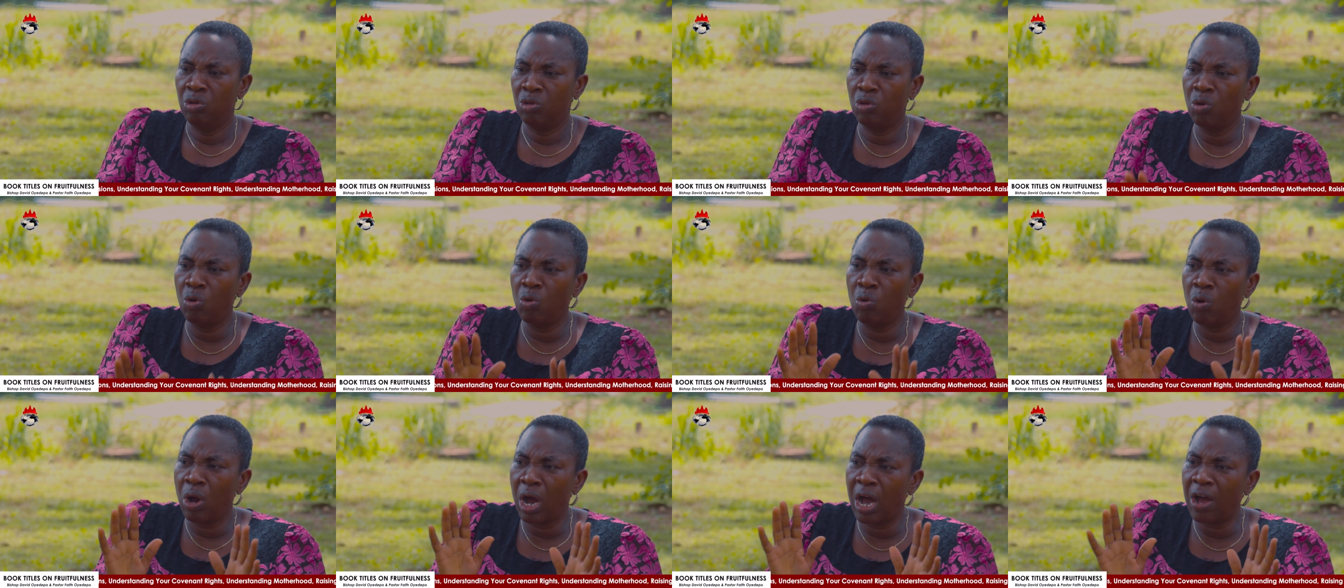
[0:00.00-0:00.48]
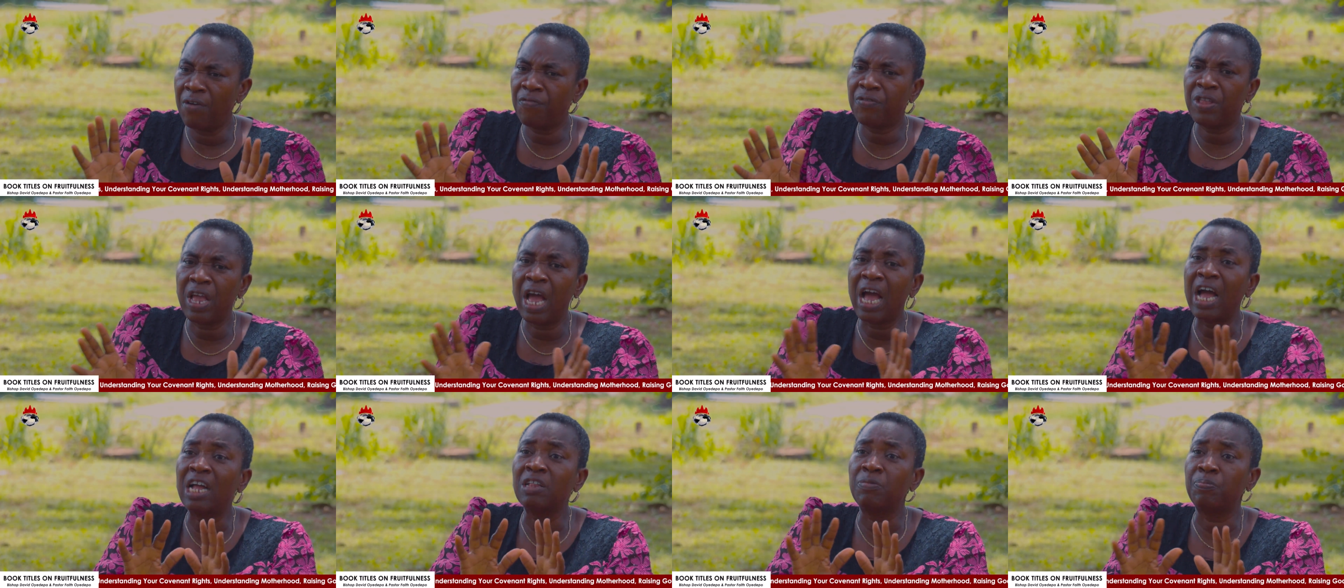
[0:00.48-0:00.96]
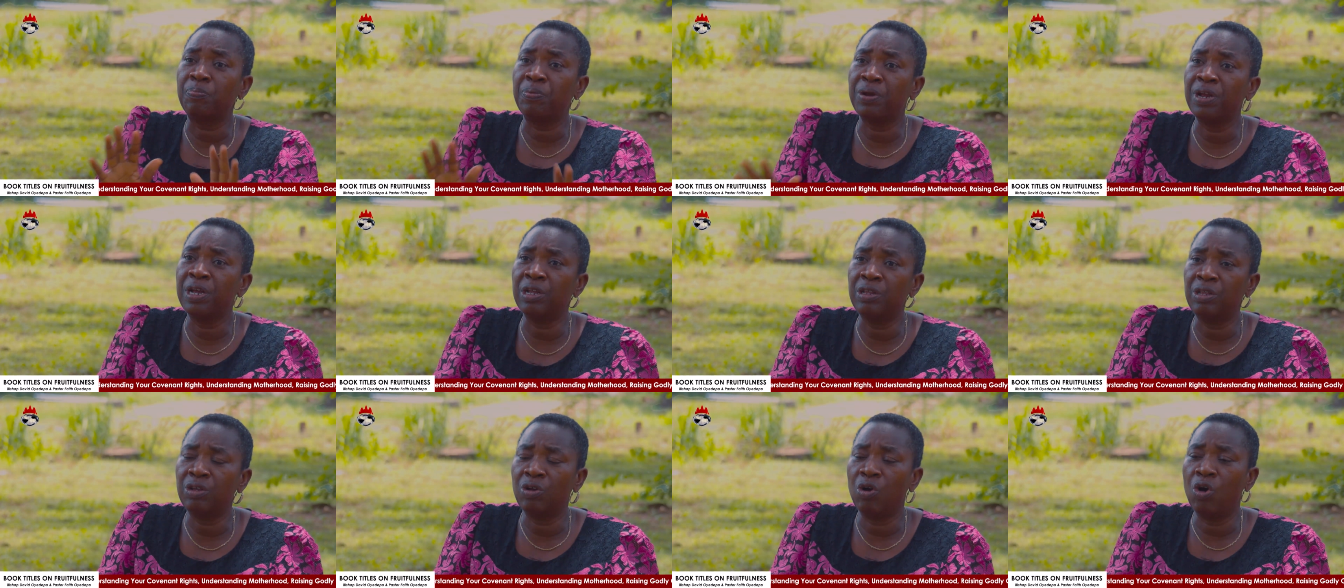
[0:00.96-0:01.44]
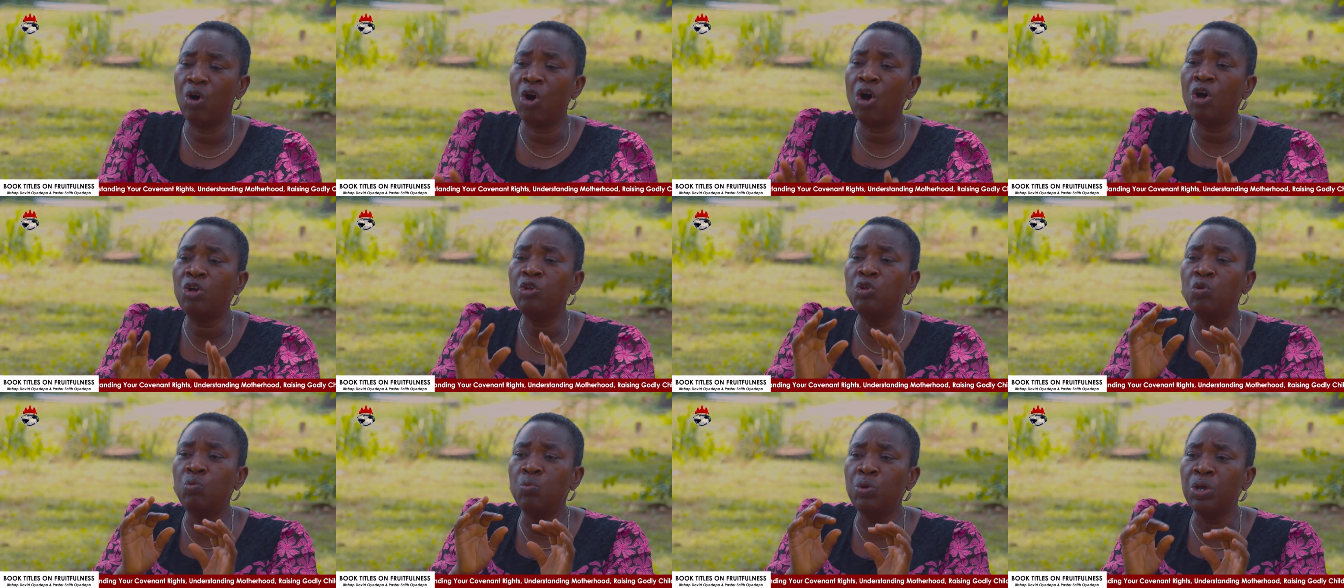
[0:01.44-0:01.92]
So after I had prayed,
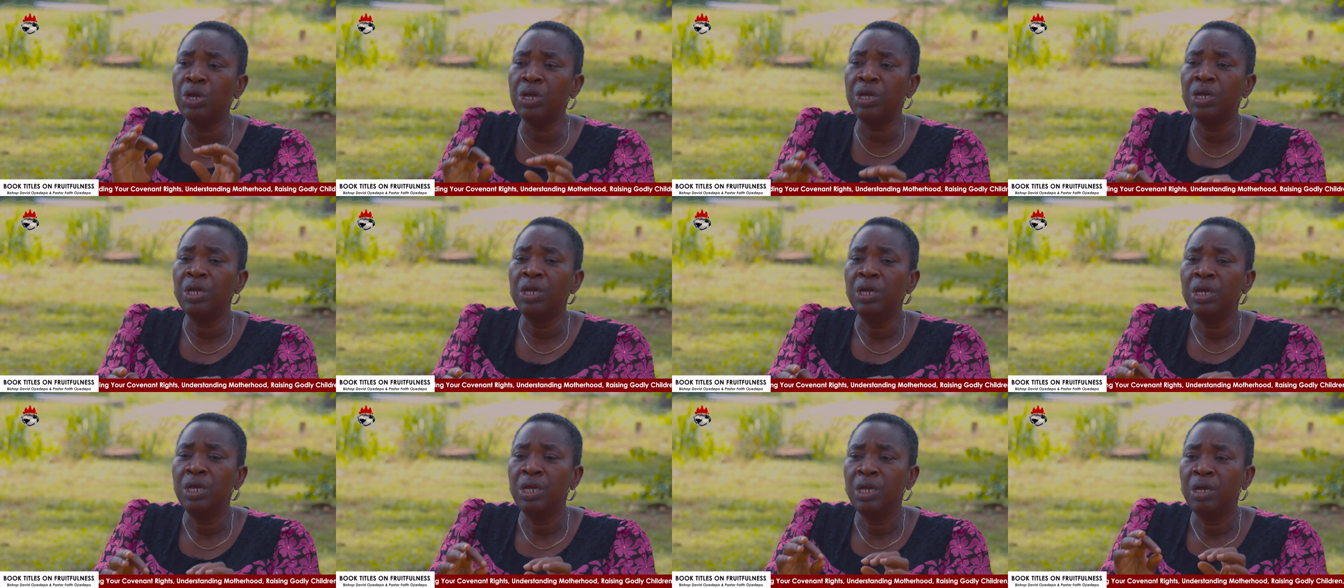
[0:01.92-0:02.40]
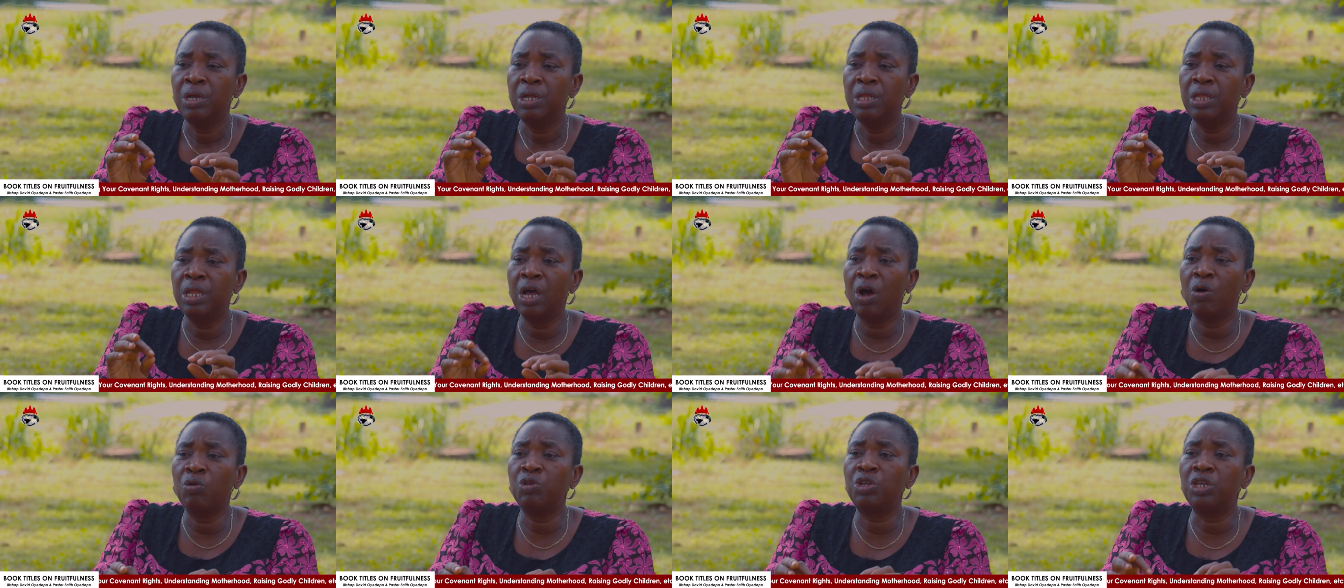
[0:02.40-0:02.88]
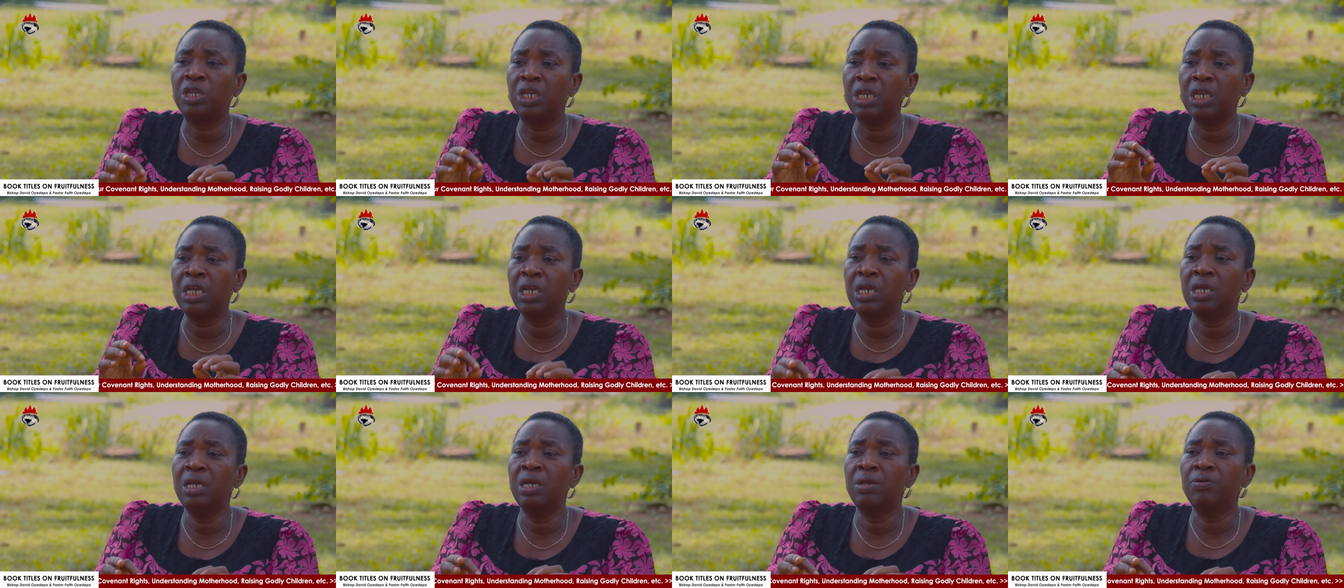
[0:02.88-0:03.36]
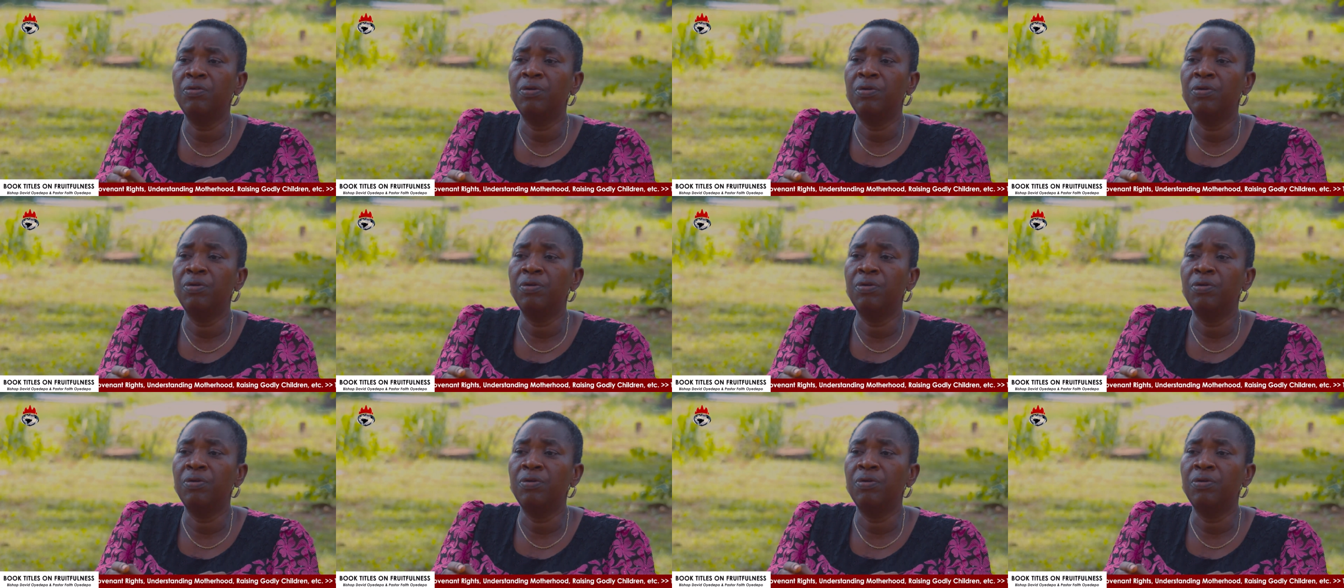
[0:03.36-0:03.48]
all you will now see